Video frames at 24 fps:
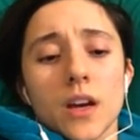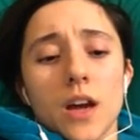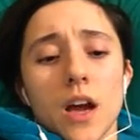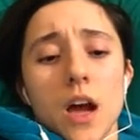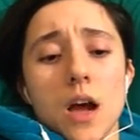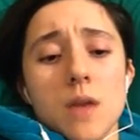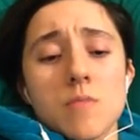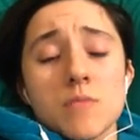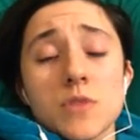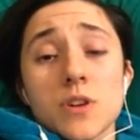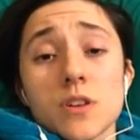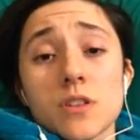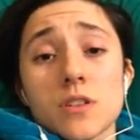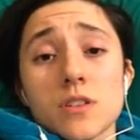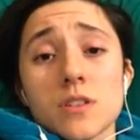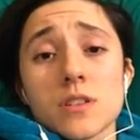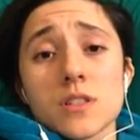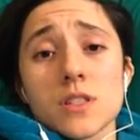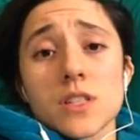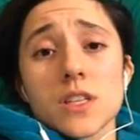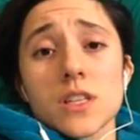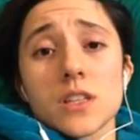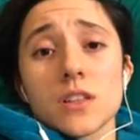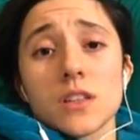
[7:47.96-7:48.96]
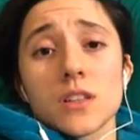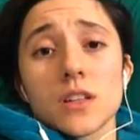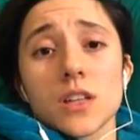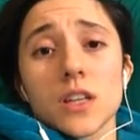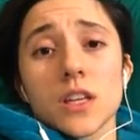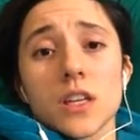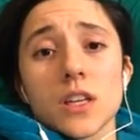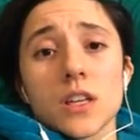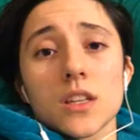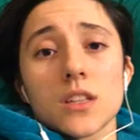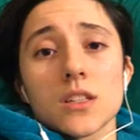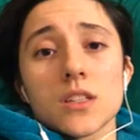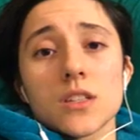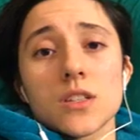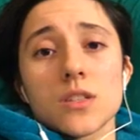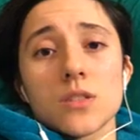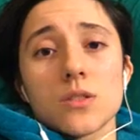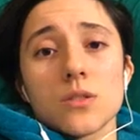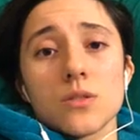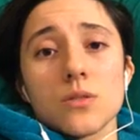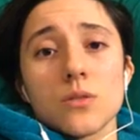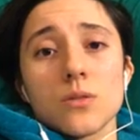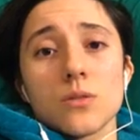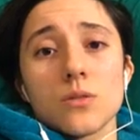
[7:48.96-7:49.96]
I'm currently looking
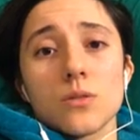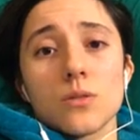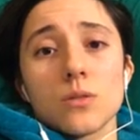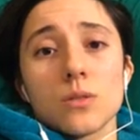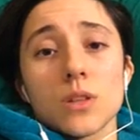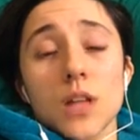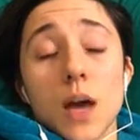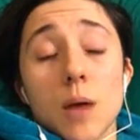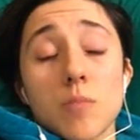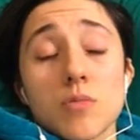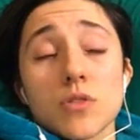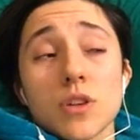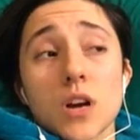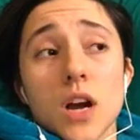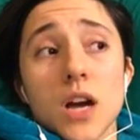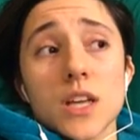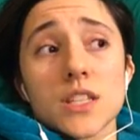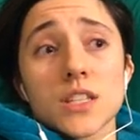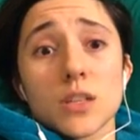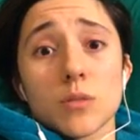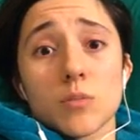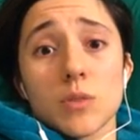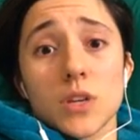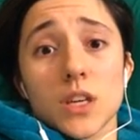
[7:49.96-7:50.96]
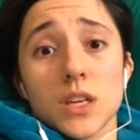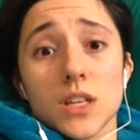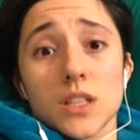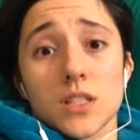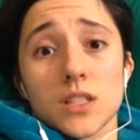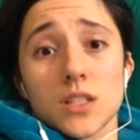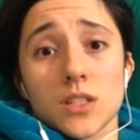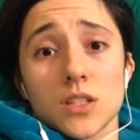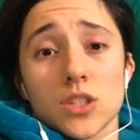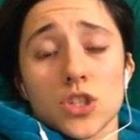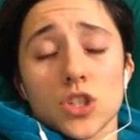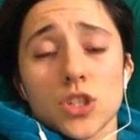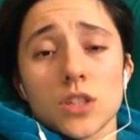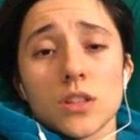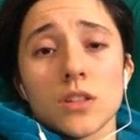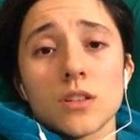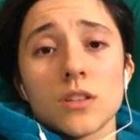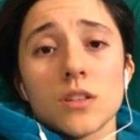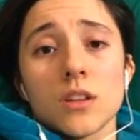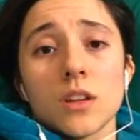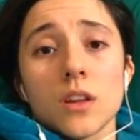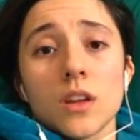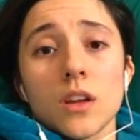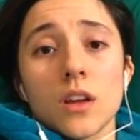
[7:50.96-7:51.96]
into laparoscopy
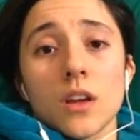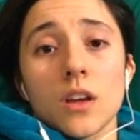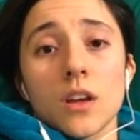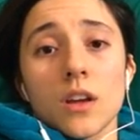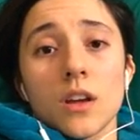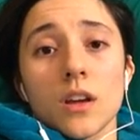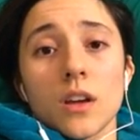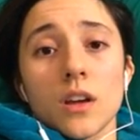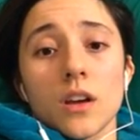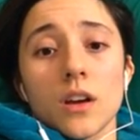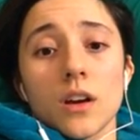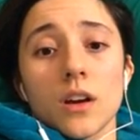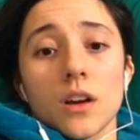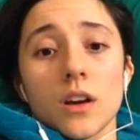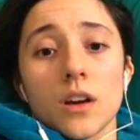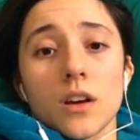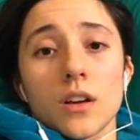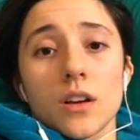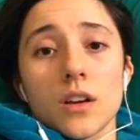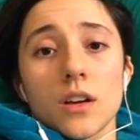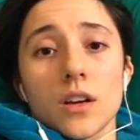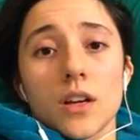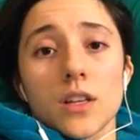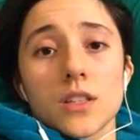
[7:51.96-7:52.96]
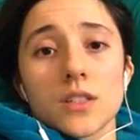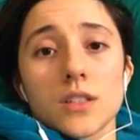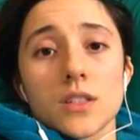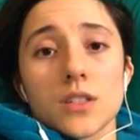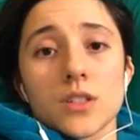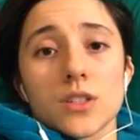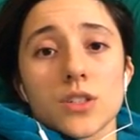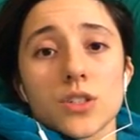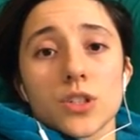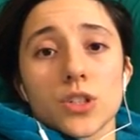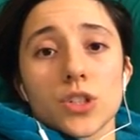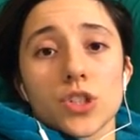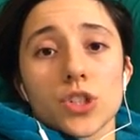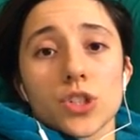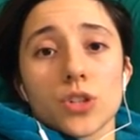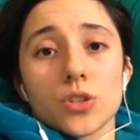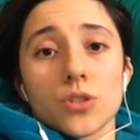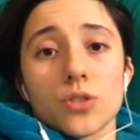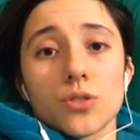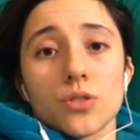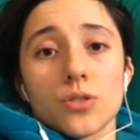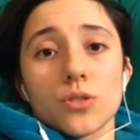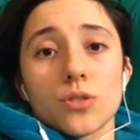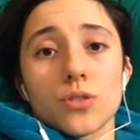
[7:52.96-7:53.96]
excision as a
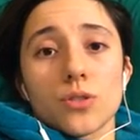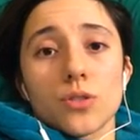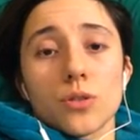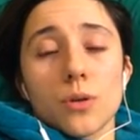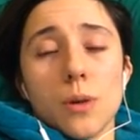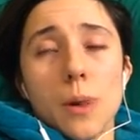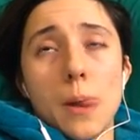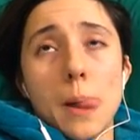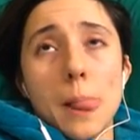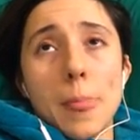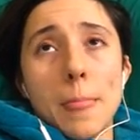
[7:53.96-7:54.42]
surgical